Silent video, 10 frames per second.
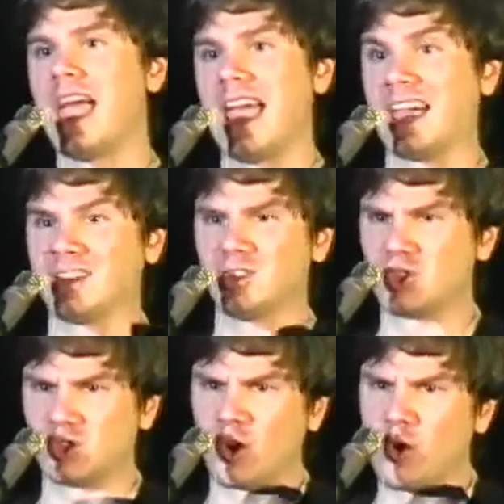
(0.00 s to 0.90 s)
And
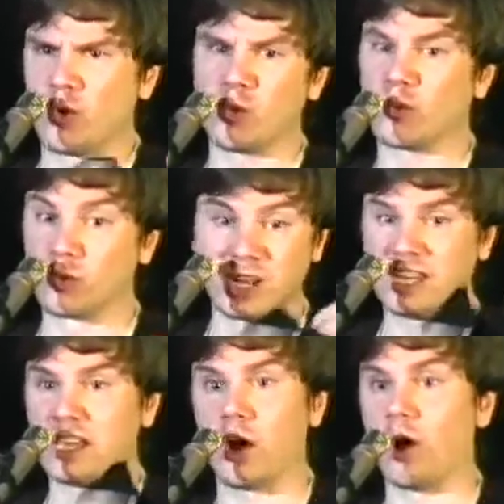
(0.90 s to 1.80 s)
so,
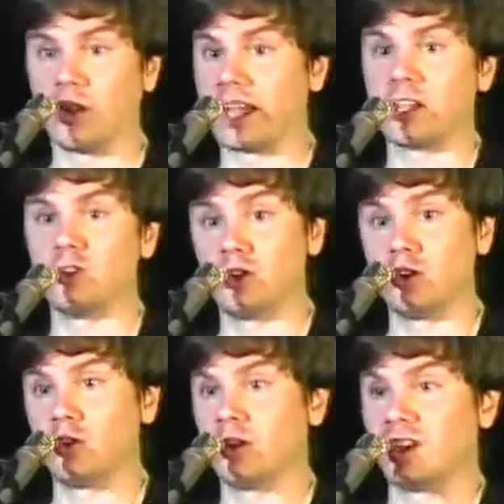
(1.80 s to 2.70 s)
really, all I can
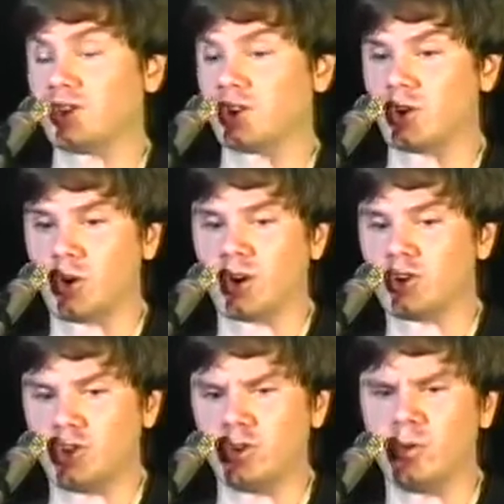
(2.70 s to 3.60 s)
do is encourage
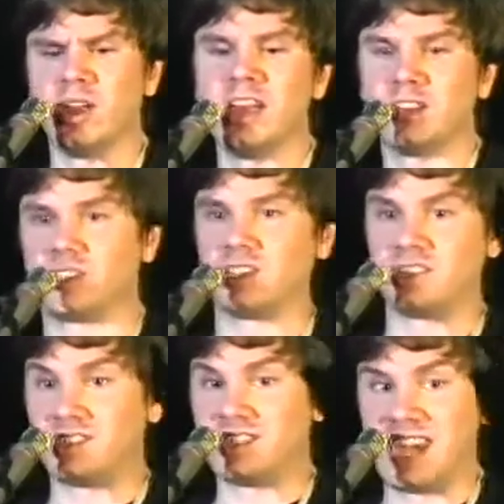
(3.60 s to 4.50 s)
you to
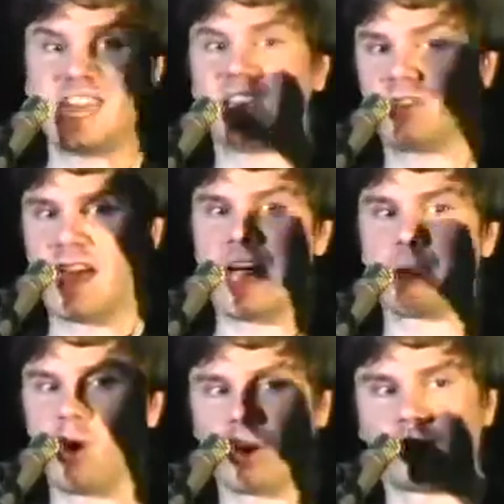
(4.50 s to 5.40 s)
take that
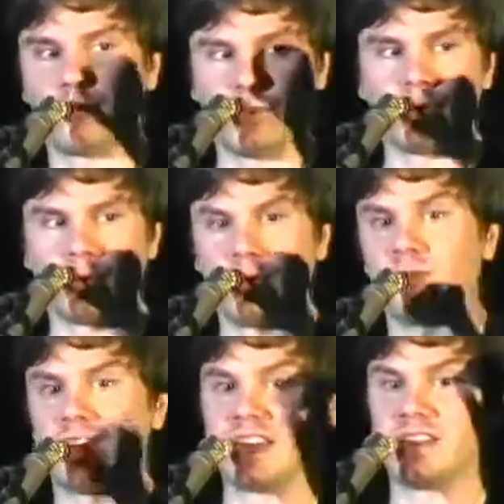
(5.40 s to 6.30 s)
part of you
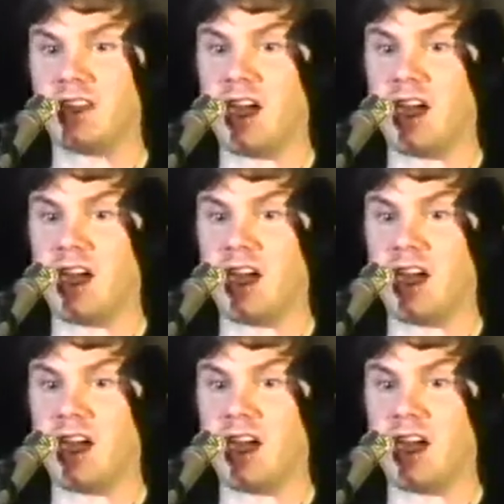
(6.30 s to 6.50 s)
that